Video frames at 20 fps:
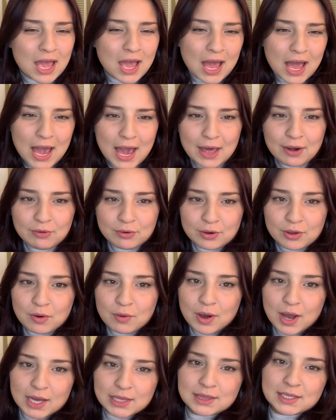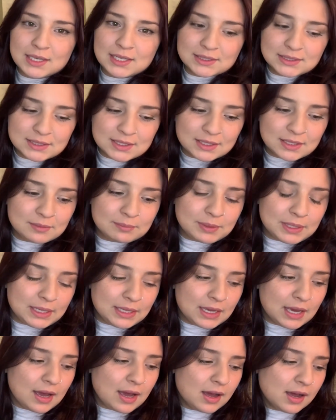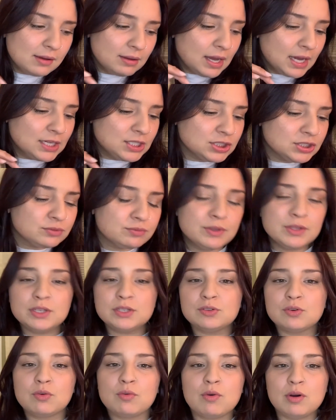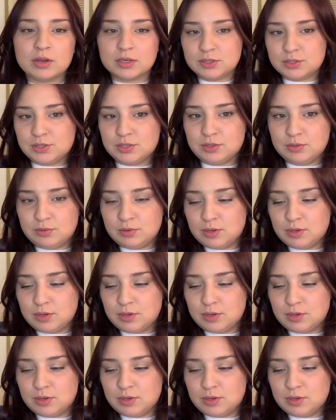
I don't know. I think it's gonna be. I just really don't want to